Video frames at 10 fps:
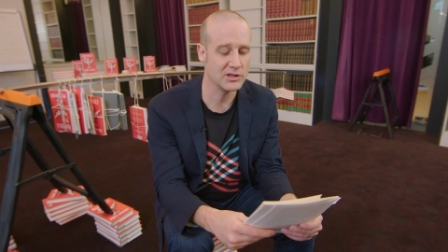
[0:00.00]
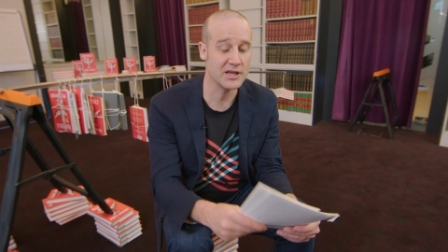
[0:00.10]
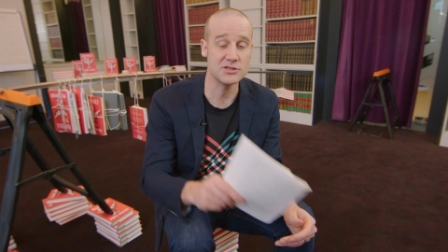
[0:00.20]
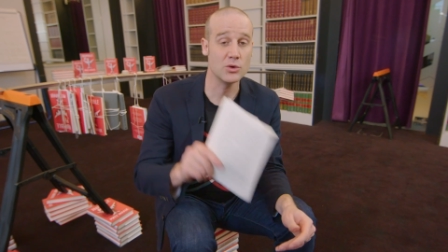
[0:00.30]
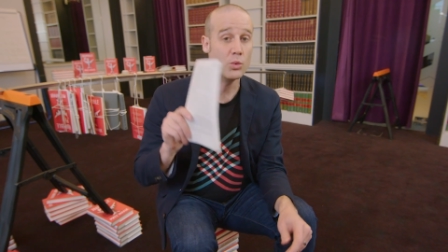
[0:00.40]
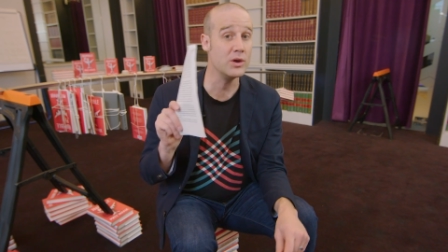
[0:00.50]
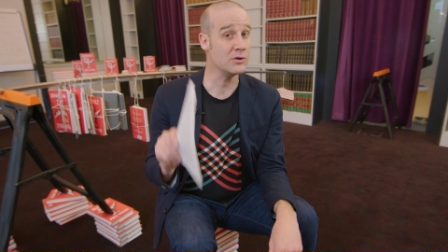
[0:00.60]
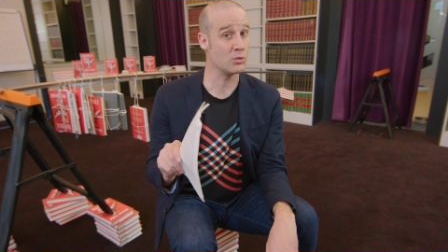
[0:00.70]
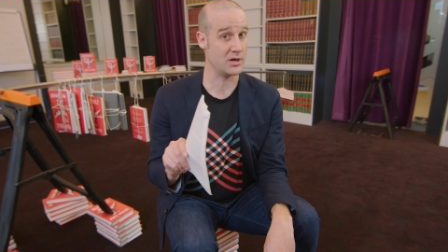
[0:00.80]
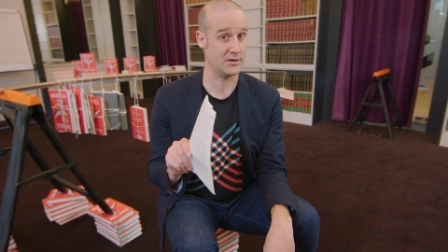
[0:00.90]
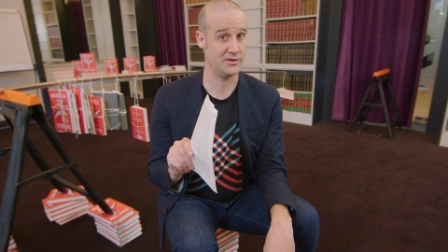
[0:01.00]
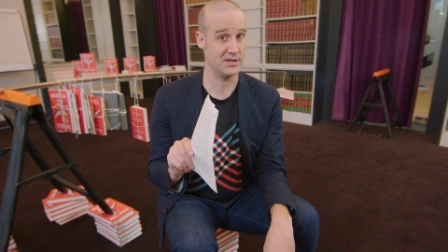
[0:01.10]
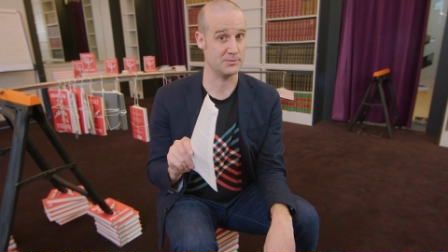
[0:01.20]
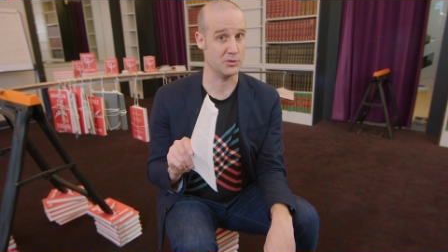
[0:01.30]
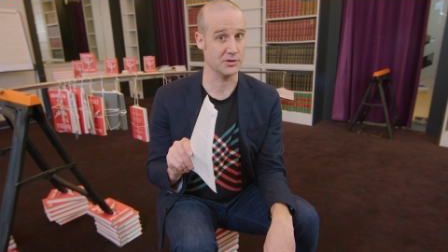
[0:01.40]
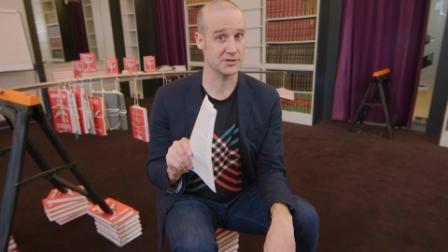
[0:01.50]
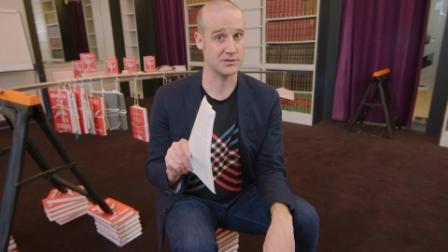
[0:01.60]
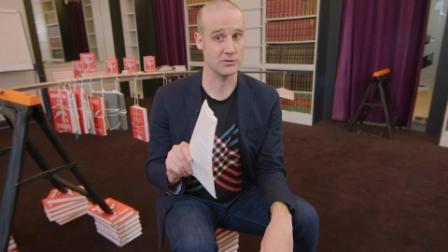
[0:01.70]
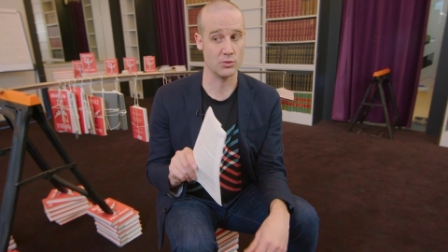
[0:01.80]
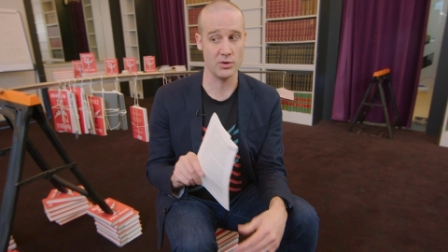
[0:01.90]
you'd like to win one of these
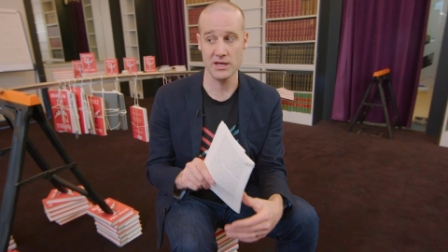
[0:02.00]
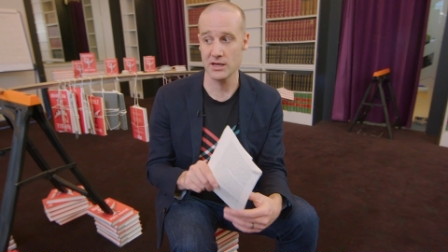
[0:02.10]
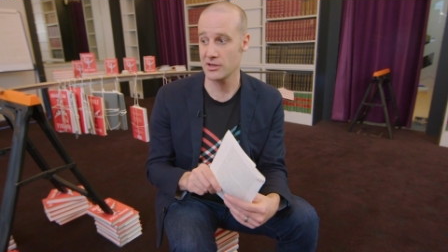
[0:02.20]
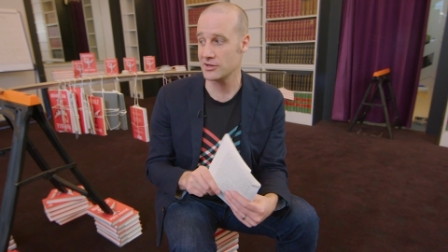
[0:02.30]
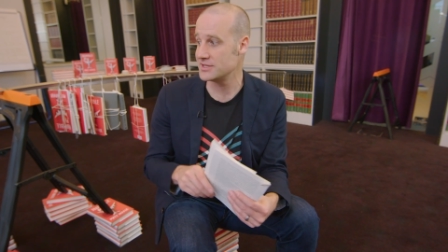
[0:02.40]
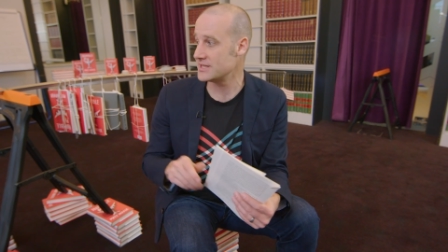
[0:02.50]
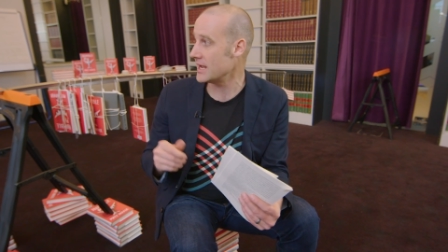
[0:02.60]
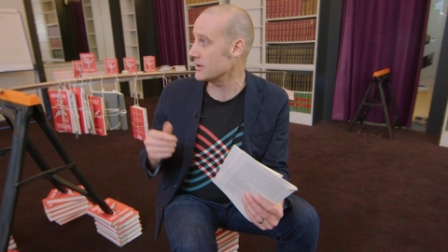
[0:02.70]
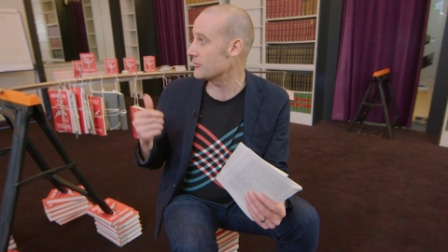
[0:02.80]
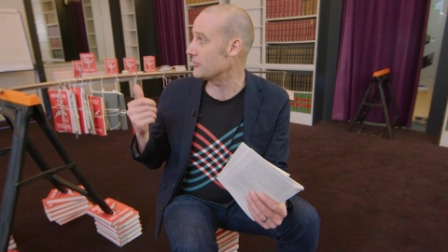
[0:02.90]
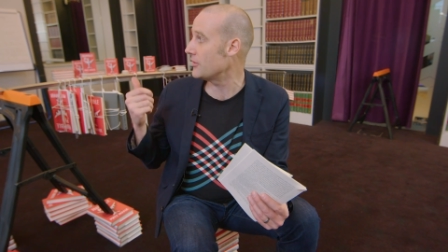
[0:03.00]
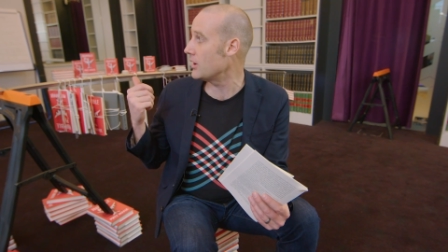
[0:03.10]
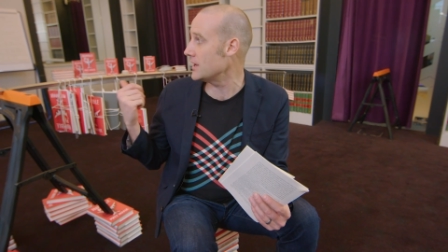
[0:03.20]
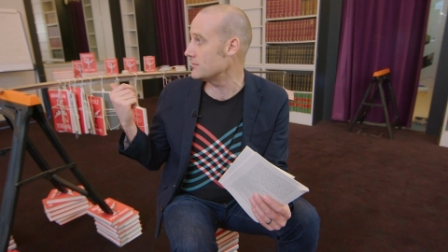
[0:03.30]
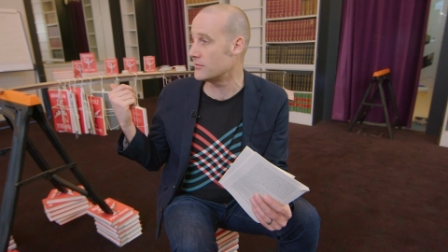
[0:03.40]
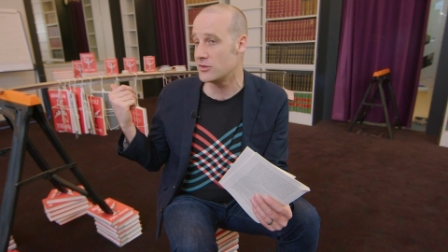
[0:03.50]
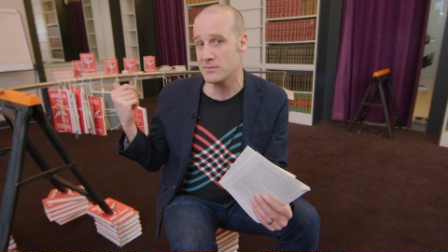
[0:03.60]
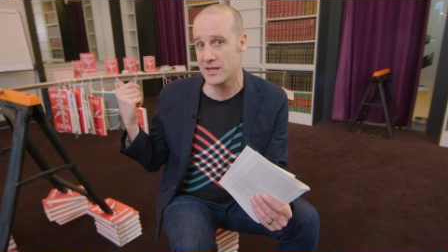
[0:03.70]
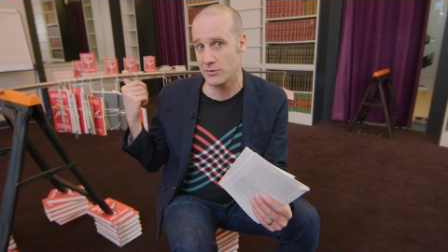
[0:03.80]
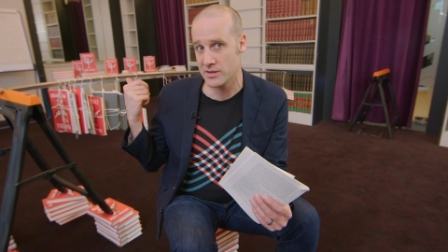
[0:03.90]
books, we are going to take five of
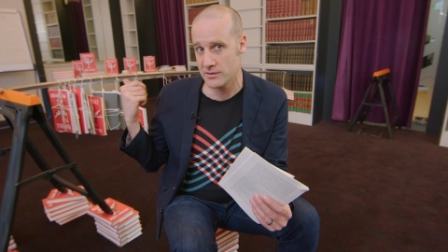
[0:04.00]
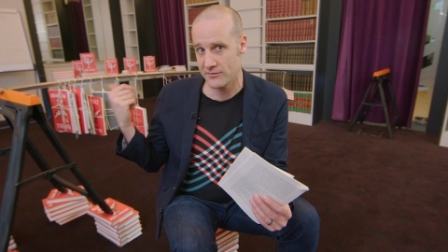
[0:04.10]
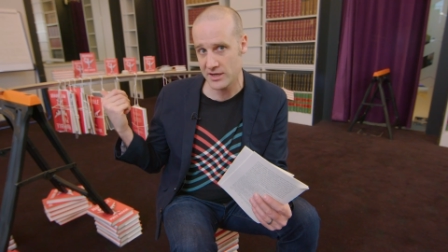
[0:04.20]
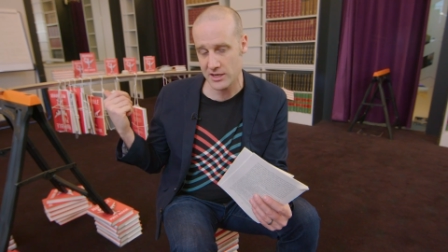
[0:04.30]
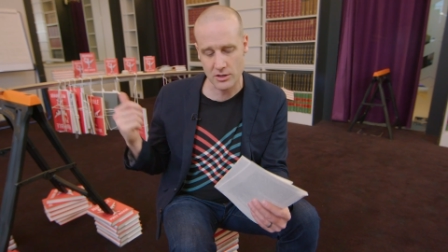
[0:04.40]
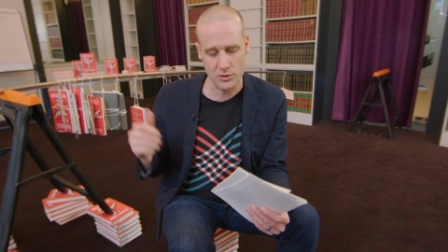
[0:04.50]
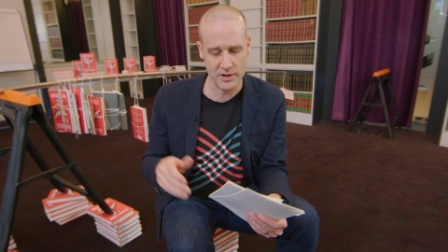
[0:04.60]
them that are in the video.